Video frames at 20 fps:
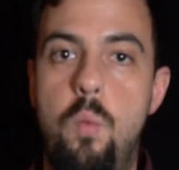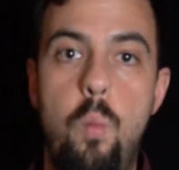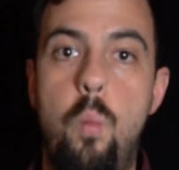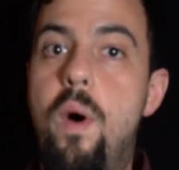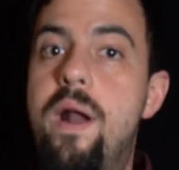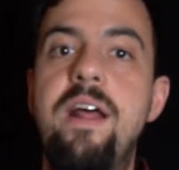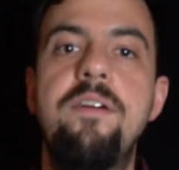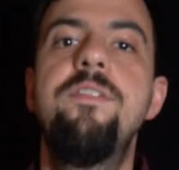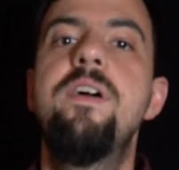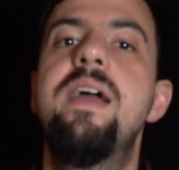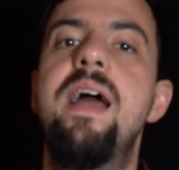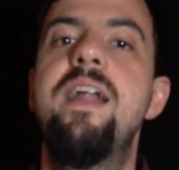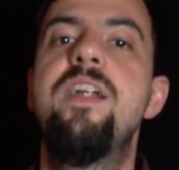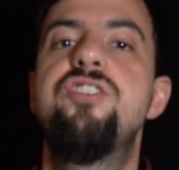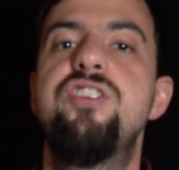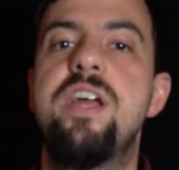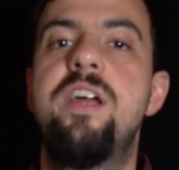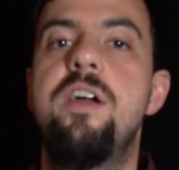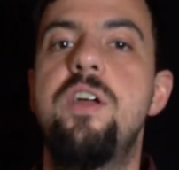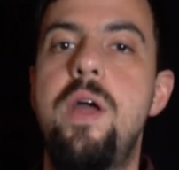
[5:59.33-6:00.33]
whatever kind of
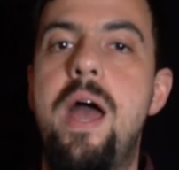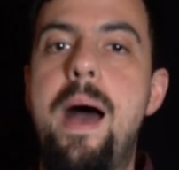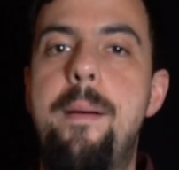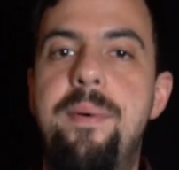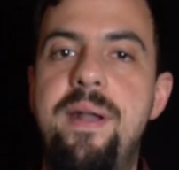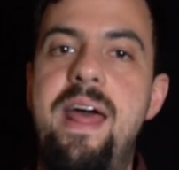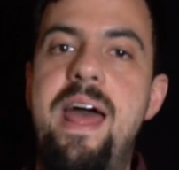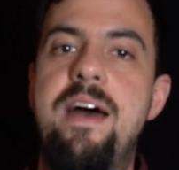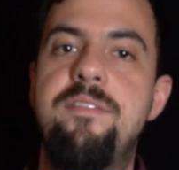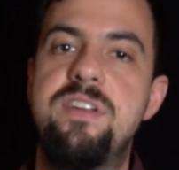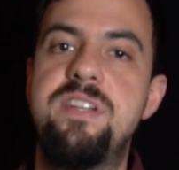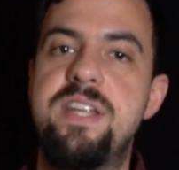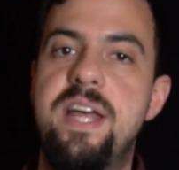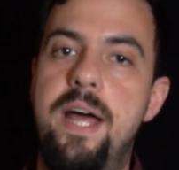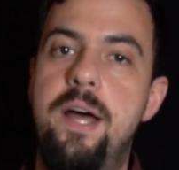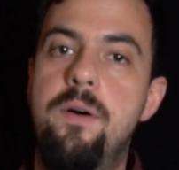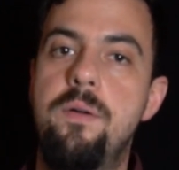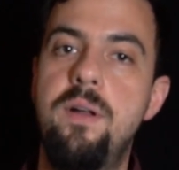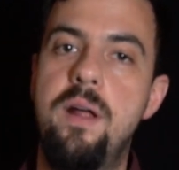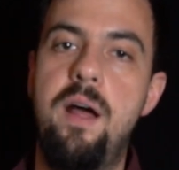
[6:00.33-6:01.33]
shaker you happen to have in
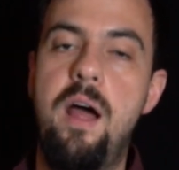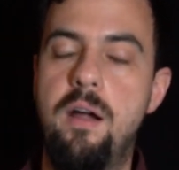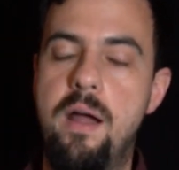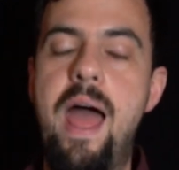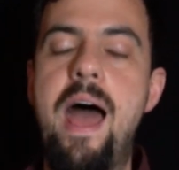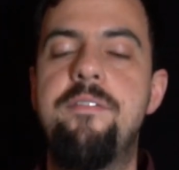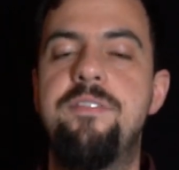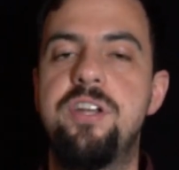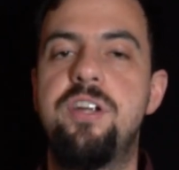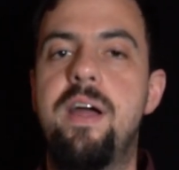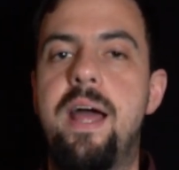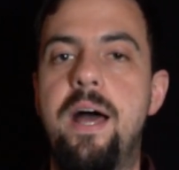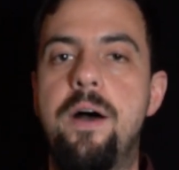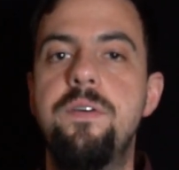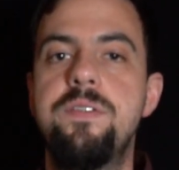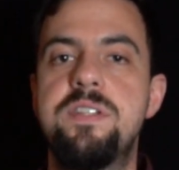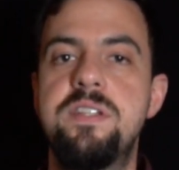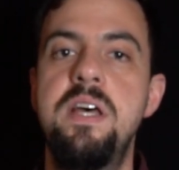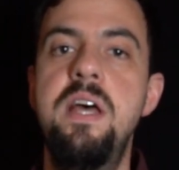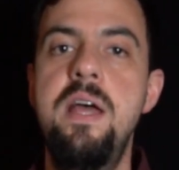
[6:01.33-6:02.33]
town or have in your
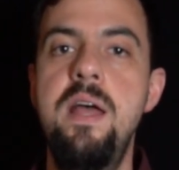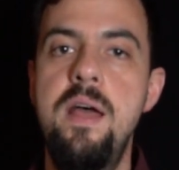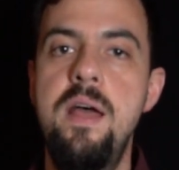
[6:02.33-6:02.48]
house.